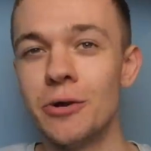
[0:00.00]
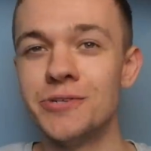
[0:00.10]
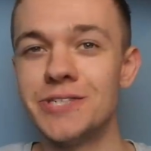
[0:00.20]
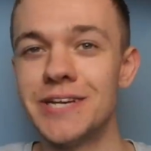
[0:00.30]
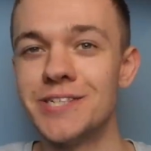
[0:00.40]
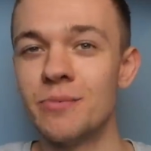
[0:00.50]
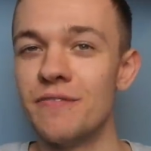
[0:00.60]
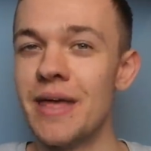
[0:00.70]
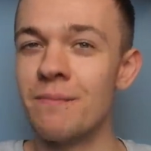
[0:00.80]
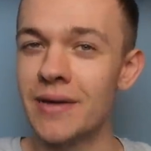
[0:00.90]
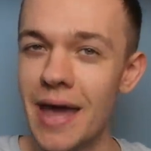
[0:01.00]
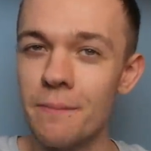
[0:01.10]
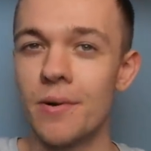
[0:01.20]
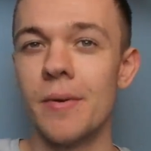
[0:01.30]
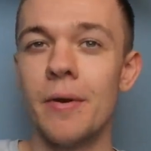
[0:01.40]
Jones system of them
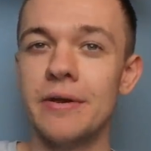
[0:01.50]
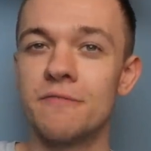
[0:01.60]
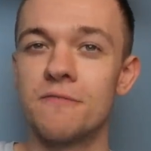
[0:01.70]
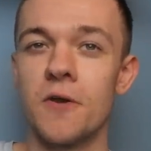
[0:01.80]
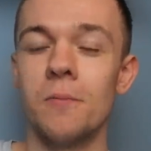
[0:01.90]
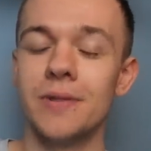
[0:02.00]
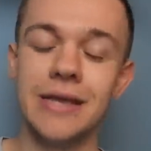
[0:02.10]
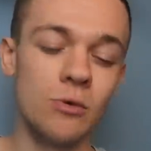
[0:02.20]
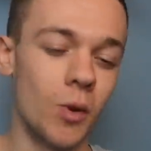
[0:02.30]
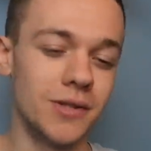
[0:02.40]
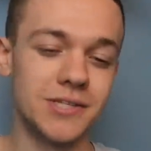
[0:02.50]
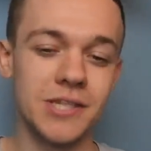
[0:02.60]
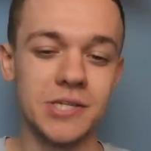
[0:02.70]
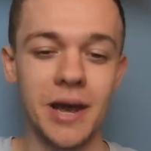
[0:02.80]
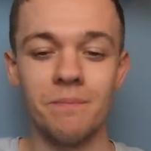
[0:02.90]
getting promoted from League One to
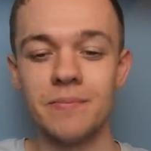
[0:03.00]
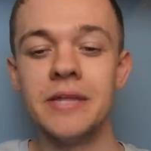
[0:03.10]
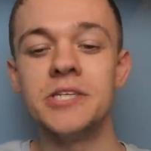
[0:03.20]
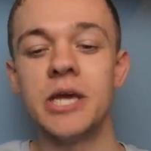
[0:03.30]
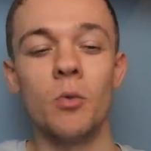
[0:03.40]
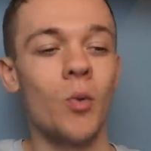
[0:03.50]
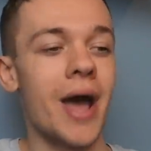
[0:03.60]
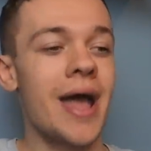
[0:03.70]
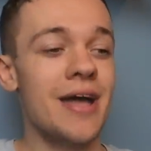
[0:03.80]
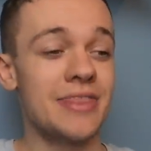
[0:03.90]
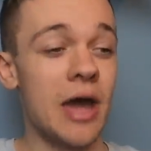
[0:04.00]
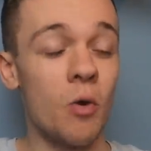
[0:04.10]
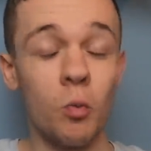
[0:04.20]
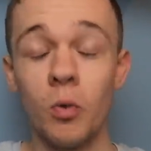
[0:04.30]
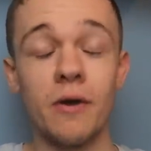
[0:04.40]
the Championship, where
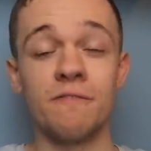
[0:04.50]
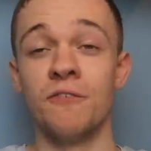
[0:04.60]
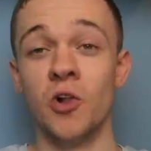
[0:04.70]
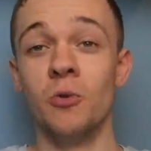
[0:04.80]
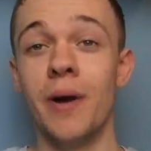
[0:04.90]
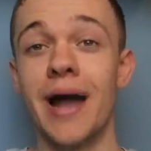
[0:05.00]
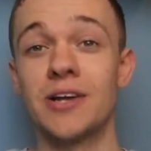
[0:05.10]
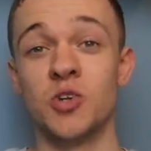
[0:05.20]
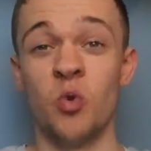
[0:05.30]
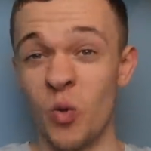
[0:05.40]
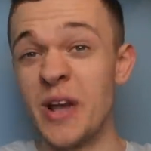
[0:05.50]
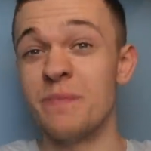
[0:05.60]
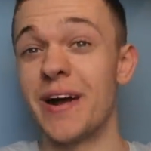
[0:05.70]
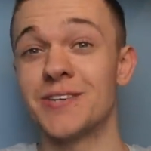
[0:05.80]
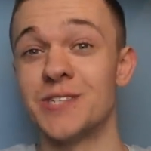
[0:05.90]
their fullbacks or
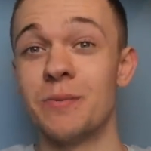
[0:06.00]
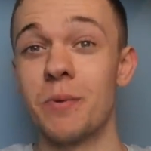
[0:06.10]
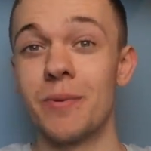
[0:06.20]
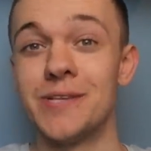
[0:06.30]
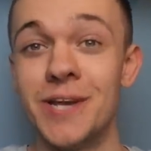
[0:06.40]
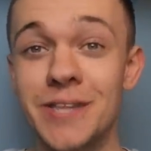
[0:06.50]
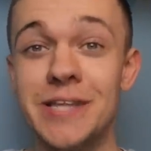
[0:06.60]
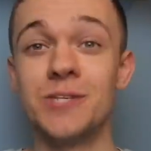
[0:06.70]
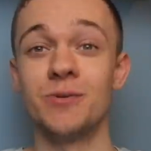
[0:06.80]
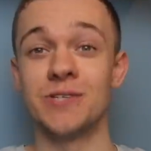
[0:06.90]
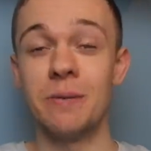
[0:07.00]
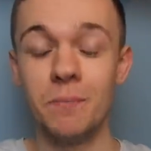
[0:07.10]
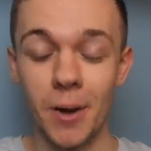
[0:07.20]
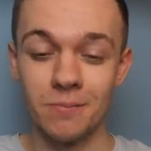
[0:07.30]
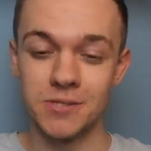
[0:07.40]
wingbacks, as they probably turned into as they
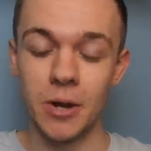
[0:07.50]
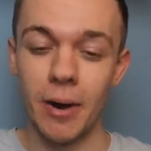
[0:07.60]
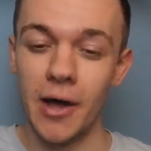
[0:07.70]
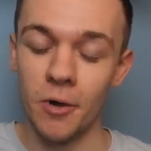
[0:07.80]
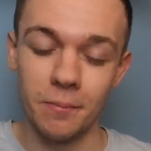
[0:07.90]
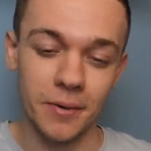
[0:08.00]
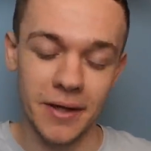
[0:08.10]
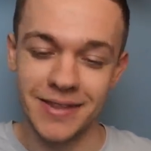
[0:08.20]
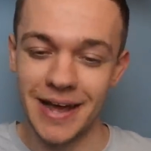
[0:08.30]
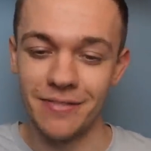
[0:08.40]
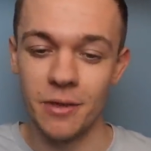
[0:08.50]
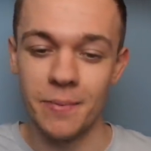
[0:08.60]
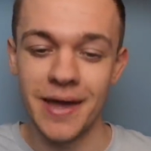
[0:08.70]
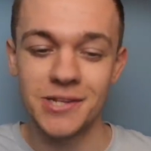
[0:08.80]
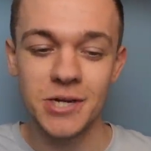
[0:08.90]
bombed so high up and down the
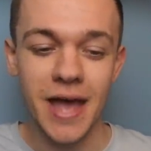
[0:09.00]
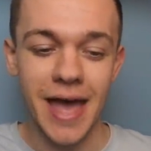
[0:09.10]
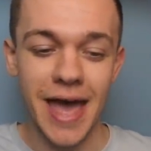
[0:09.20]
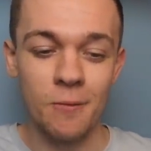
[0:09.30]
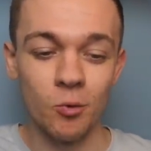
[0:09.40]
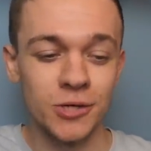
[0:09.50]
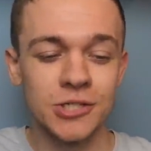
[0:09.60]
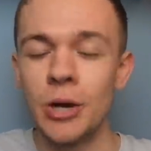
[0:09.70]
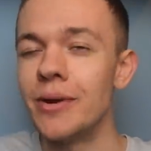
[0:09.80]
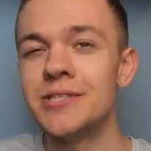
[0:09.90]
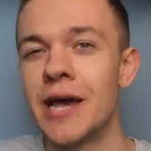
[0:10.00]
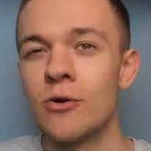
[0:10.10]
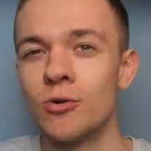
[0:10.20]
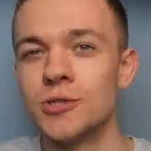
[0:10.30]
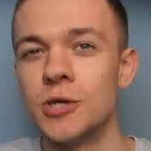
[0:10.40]
pitch, were so integral